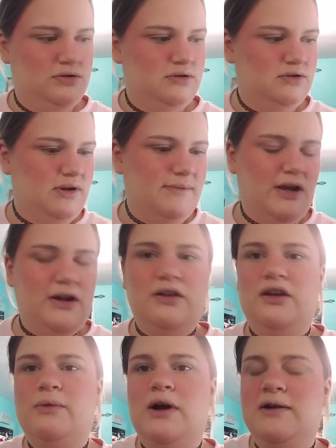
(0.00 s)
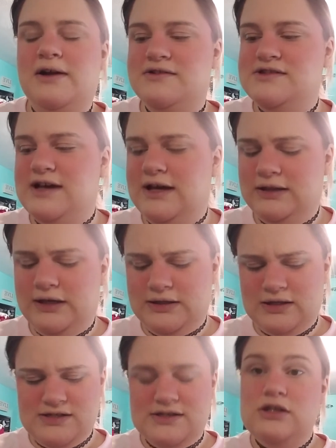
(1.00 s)
I'm not gonna like walk outside like
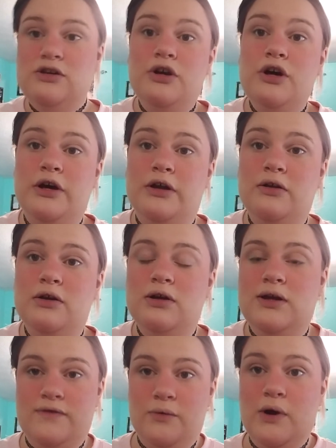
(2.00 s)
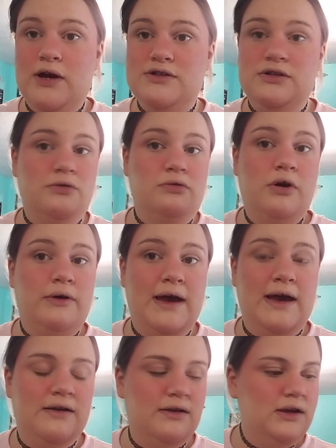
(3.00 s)
this. You could, if you want to, go
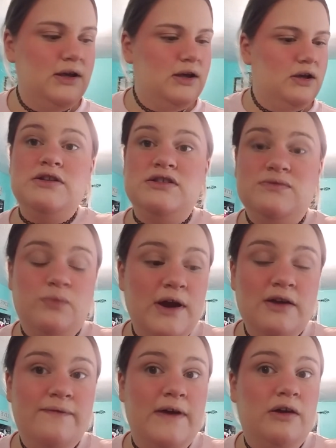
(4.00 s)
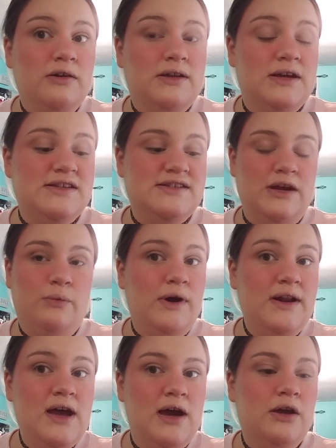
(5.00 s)
ahead. Wear Valentine's Day, why
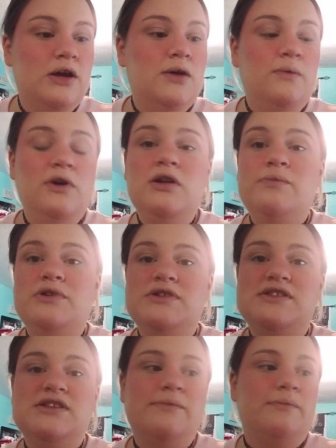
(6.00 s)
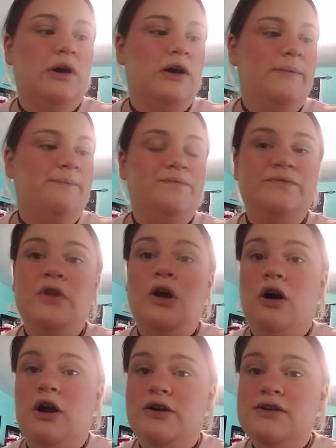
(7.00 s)
not? We're gonna put some
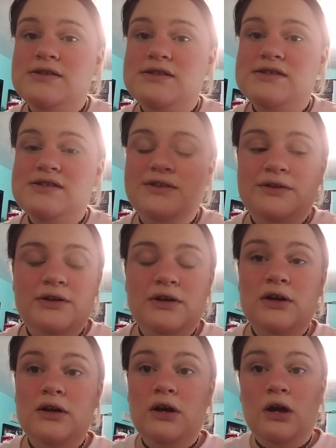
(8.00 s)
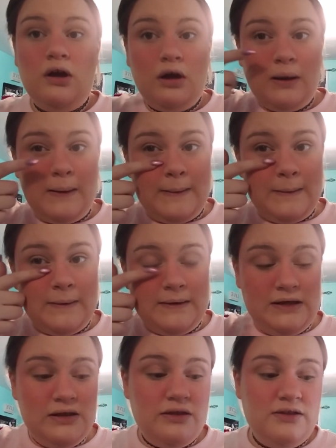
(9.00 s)
hearts underneath.